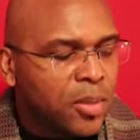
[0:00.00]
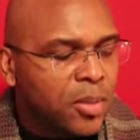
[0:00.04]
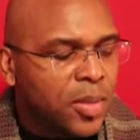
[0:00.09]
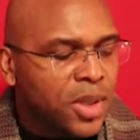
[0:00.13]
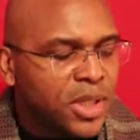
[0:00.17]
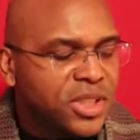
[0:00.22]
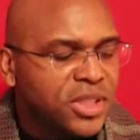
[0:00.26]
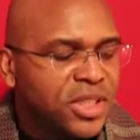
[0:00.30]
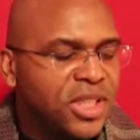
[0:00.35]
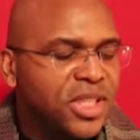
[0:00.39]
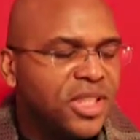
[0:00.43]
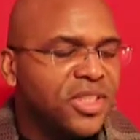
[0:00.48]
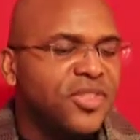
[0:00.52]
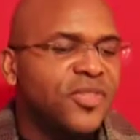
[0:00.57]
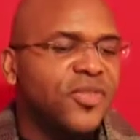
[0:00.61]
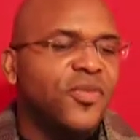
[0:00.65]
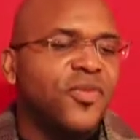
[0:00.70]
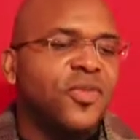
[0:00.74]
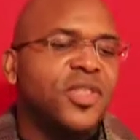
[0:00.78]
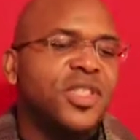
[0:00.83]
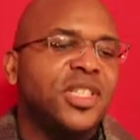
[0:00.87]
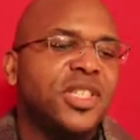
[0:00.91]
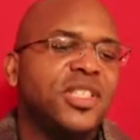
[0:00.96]
but
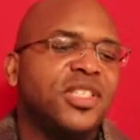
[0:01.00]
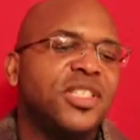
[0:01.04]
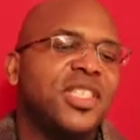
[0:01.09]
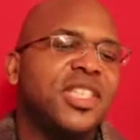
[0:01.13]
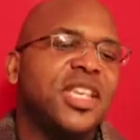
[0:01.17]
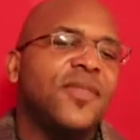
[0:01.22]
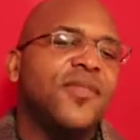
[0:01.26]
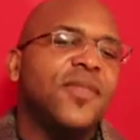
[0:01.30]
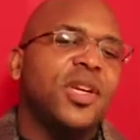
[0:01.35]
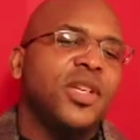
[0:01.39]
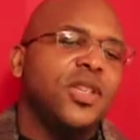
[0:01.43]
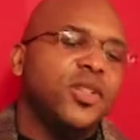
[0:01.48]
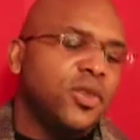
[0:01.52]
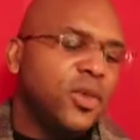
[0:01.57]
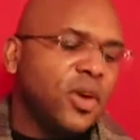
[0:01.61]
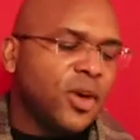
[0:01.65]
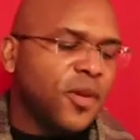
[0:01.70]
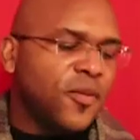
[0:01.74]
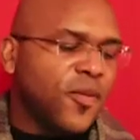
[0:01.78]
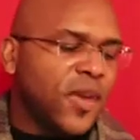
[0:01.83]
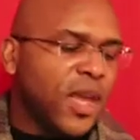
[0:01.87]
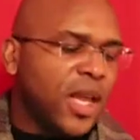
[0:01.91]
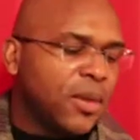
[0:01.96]
she's giving to
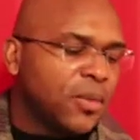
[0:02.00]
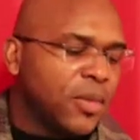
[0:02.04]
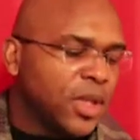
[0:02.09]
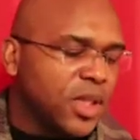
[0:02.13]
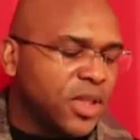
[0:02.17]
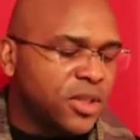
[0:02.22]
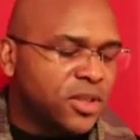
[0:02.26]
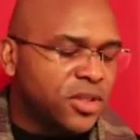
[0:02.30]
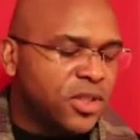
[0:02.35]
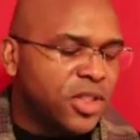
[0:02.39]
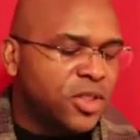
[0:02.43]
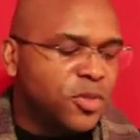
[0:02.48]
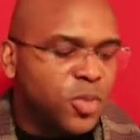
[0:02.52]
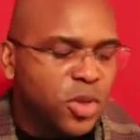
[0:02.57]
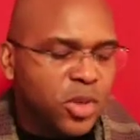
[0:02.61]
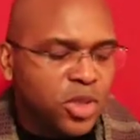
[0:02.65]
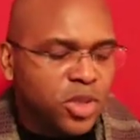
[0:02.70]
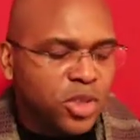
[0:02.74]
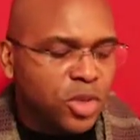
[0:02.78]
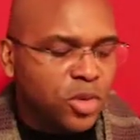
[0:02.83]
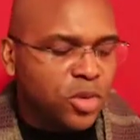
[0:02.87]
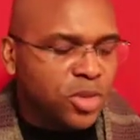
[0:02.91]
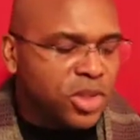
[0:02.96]
her family. She's
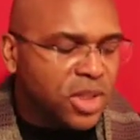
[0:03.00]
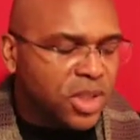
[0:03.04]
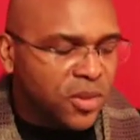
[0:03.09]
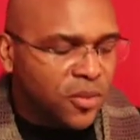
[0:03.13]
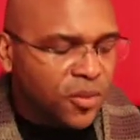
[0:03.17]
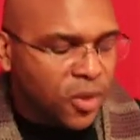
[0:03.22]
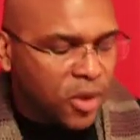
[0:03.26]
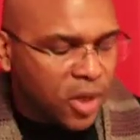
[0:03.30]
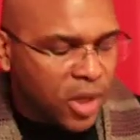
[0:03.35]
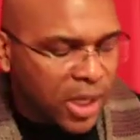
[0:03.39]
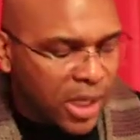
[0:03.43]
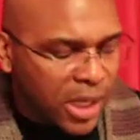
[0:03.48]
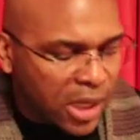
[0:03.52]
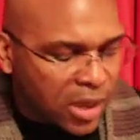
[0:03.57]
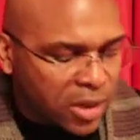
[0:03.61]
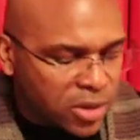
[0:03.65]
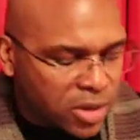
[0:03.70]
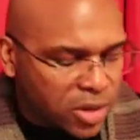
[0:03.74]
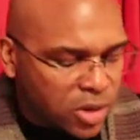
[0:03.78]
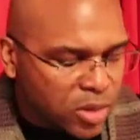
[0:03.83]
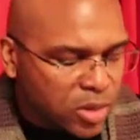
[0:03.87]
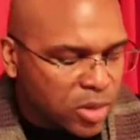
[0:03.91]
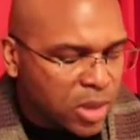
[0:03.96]
producing for her
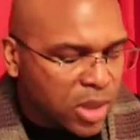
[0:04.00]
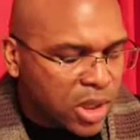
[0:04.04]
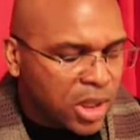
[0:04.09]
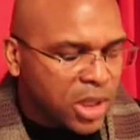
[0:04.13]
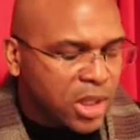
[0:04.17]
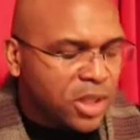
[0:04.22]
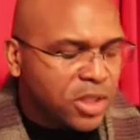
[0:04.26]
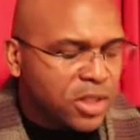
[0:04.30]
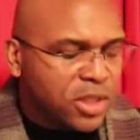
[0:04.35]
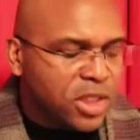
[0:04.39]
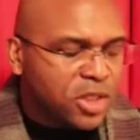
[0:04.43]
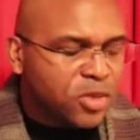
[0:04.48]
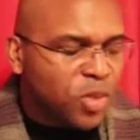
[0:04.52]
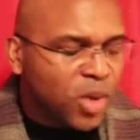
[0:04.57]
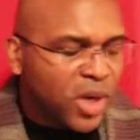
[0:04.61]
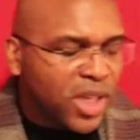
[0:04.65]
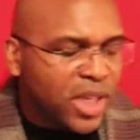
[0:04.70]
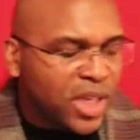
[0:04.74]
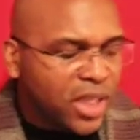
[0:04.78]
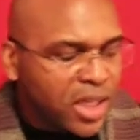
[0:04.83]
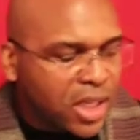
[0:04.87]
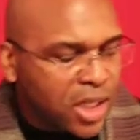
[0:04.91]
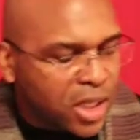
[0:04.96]
household. She's
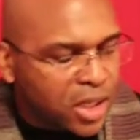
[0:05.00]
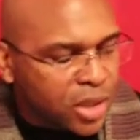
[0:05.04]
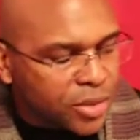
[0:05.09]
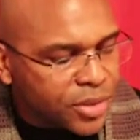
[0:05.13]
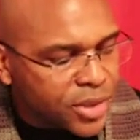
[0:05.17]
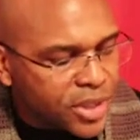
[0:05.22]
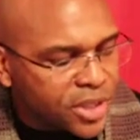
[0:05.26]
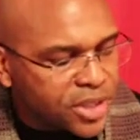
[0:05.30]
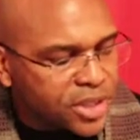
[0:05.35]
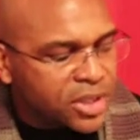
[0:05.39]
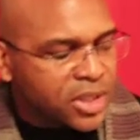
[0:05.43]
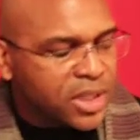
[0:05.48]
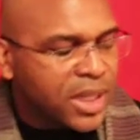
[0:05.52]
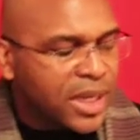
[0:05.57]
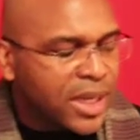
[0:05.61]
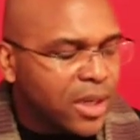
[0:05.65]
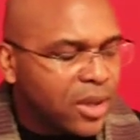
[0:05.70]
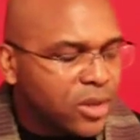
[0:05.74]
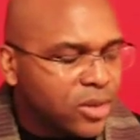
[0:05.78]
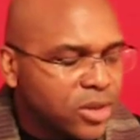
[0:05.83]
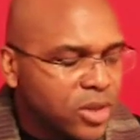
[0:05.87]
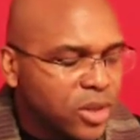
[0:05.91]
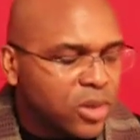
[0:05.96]
bringing increase into the
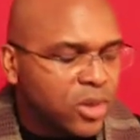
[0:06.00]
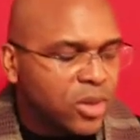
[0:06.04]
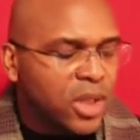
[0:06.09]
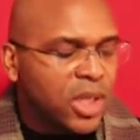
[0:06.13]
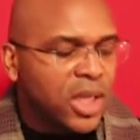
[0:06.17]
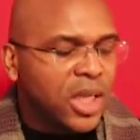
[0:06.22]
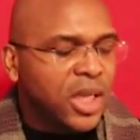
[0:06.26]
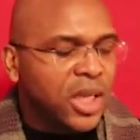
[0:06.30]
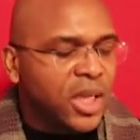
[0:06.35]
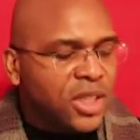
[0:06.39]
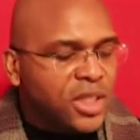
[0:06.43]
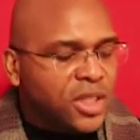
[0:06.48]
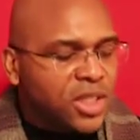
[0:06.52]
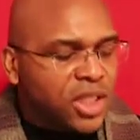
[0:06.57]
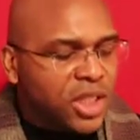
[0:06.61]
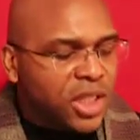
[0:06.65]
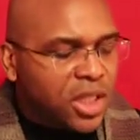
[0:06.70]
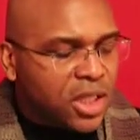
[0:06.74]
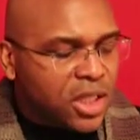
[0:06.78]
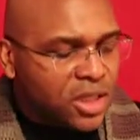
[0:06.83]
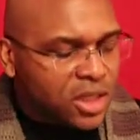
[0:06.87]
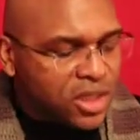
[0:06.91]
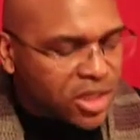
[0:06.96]
household.
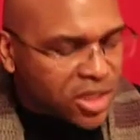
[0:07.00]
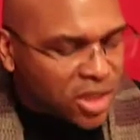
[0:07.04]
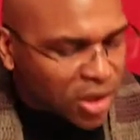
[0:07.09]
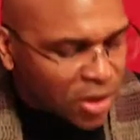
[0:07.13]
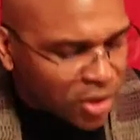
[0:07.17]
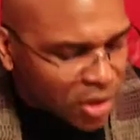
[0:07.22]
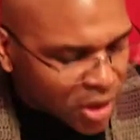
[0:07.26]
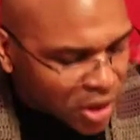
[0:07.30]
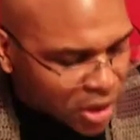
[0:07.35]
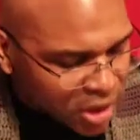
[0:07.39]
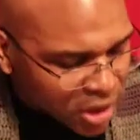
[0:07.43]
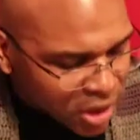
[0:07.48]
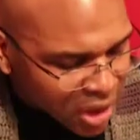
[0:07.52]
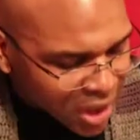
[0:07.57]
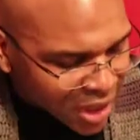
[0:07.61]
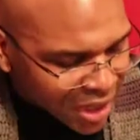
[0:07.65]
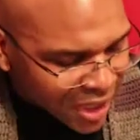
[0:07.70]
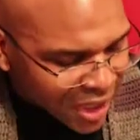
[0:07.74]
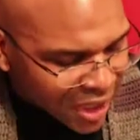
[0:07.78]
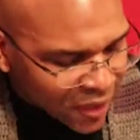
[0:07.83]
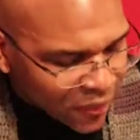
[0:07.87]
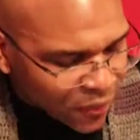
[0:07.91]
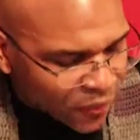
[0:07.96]
She considereth
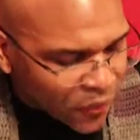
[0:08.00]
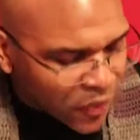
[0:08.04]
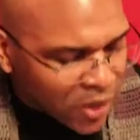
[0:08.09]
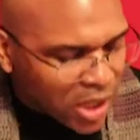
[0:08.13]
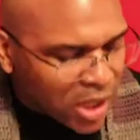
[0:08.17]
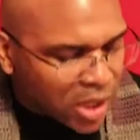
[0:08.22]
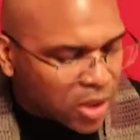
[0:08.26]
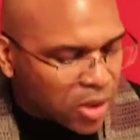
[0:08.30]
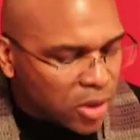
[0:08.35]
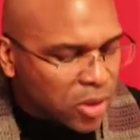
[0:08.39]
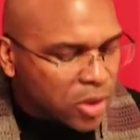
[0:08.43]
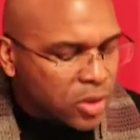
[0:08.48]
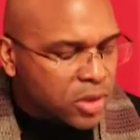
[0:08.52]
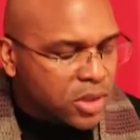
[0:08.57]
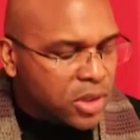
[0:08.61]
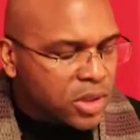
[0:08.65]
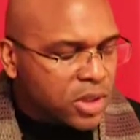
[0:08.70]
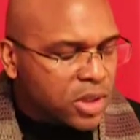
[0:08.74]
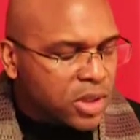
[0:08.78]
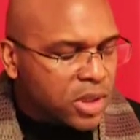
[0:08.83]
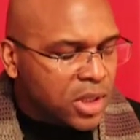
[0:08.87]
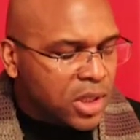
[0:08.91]
a field